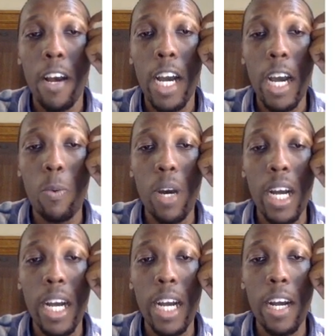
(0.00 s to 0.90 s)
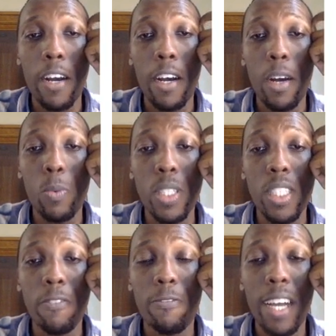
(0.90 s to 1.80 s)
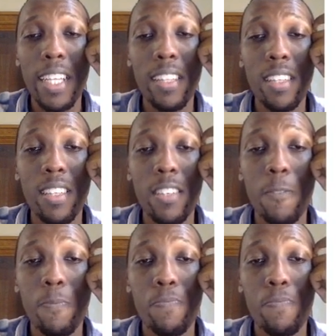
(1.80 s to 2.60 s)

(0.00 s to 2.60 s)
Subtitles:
we define the